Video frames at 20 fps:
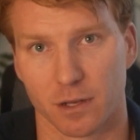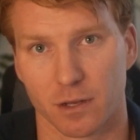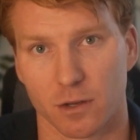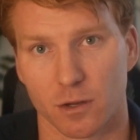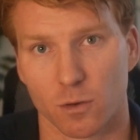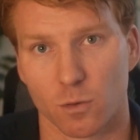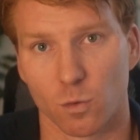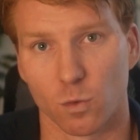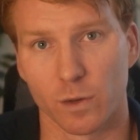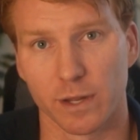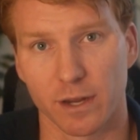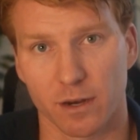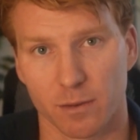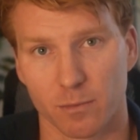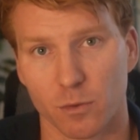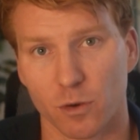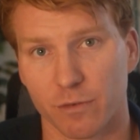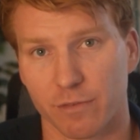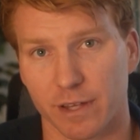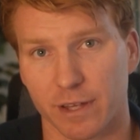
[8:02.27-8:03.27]
We are
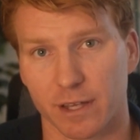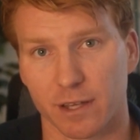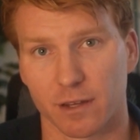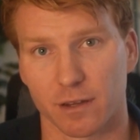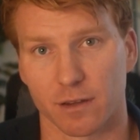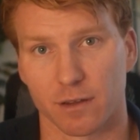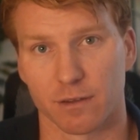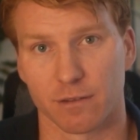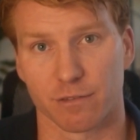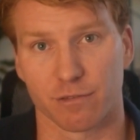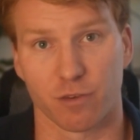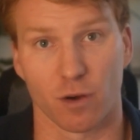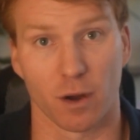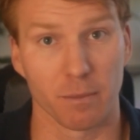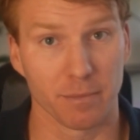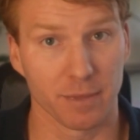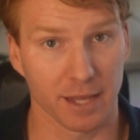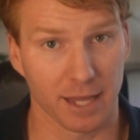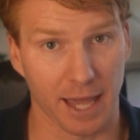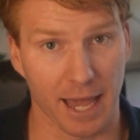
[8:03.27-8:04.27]
moving
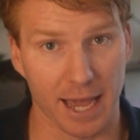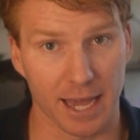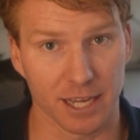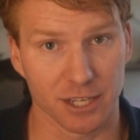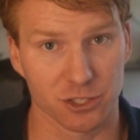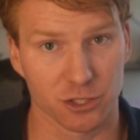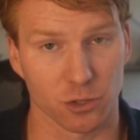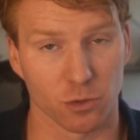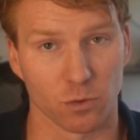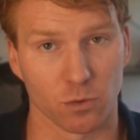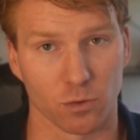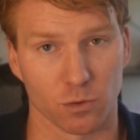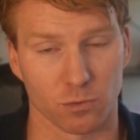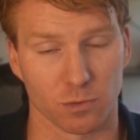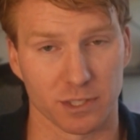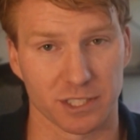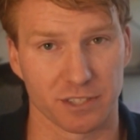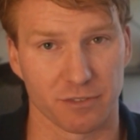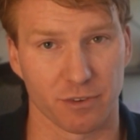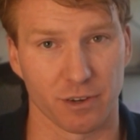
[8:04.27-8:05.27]
from the cash or
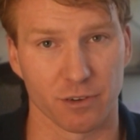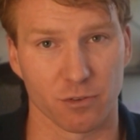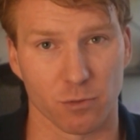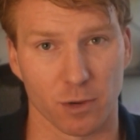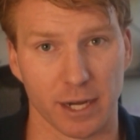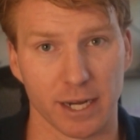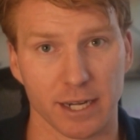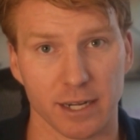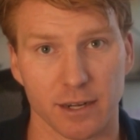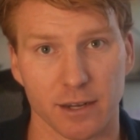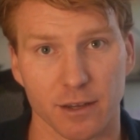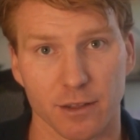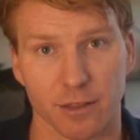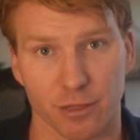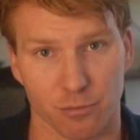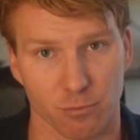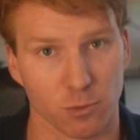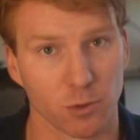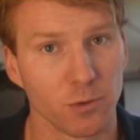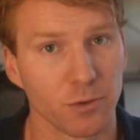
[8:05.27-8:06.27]
risk-free rate
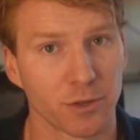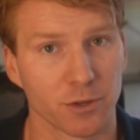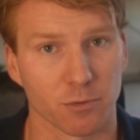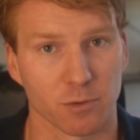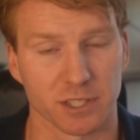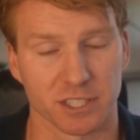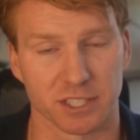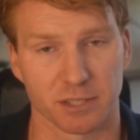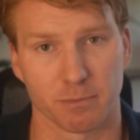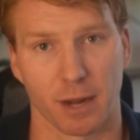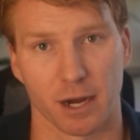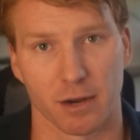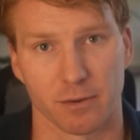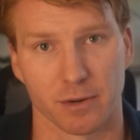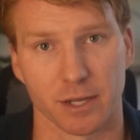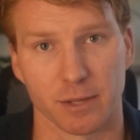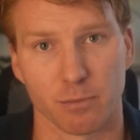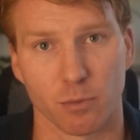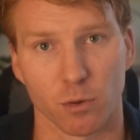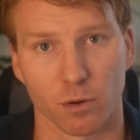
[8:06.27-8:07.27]
through the risk
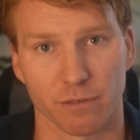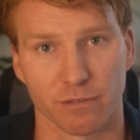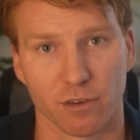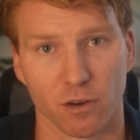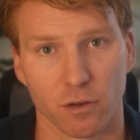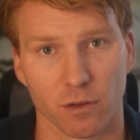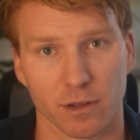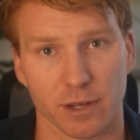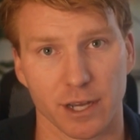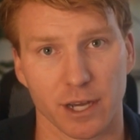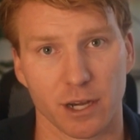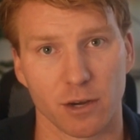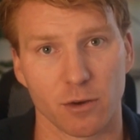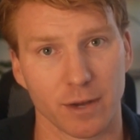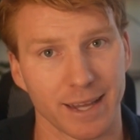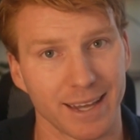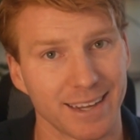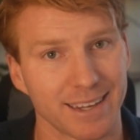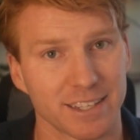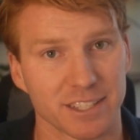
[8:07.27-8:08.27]
parity portfolio
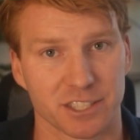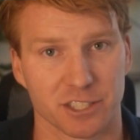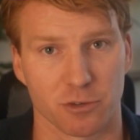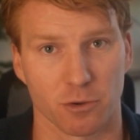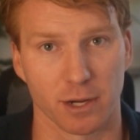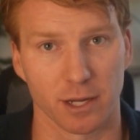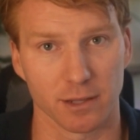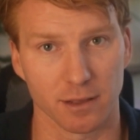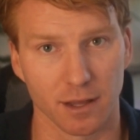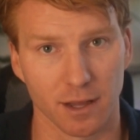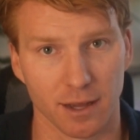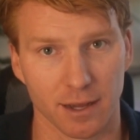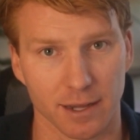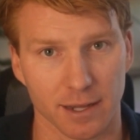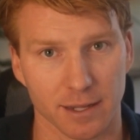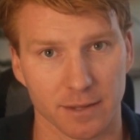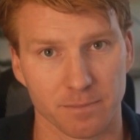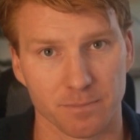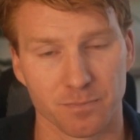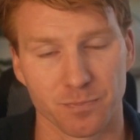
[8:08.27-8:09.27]
in a straight
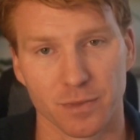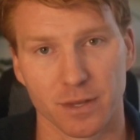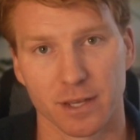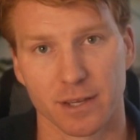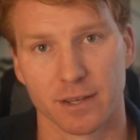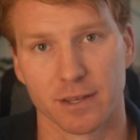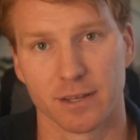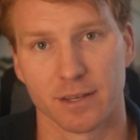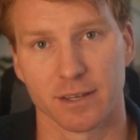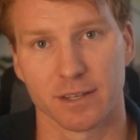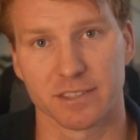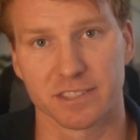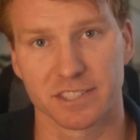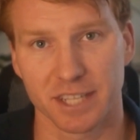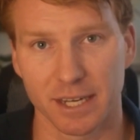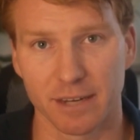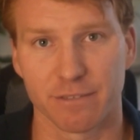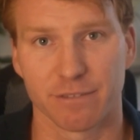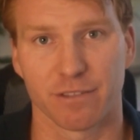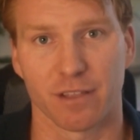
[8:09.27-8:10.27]
line
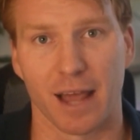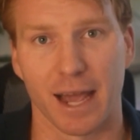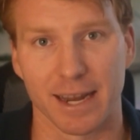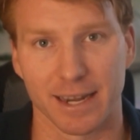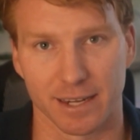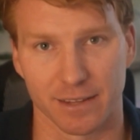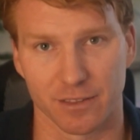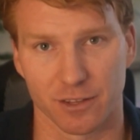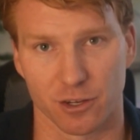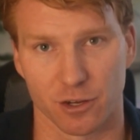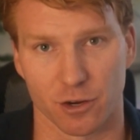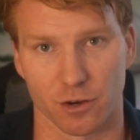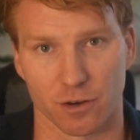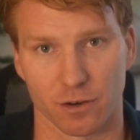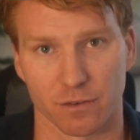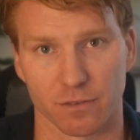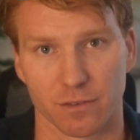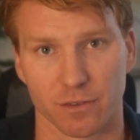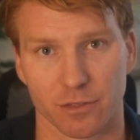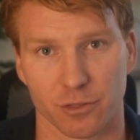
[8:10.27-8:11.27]
instead of flattening the
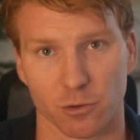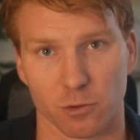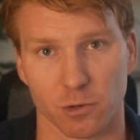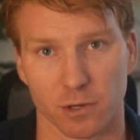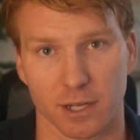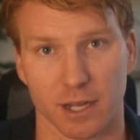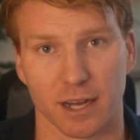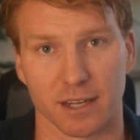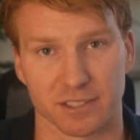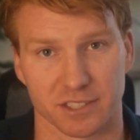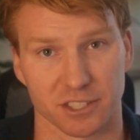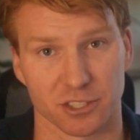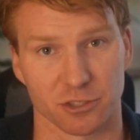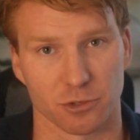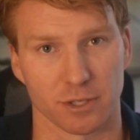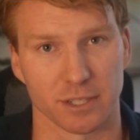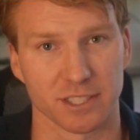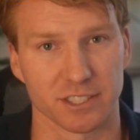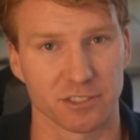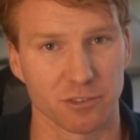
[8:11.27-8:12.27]
curve through a
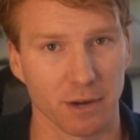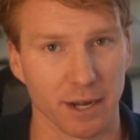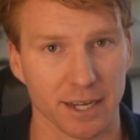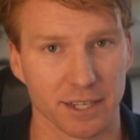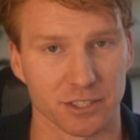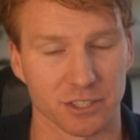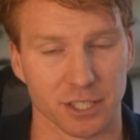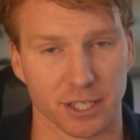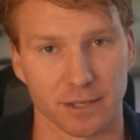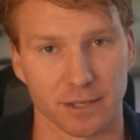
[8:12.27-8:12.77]
concentrated strategy.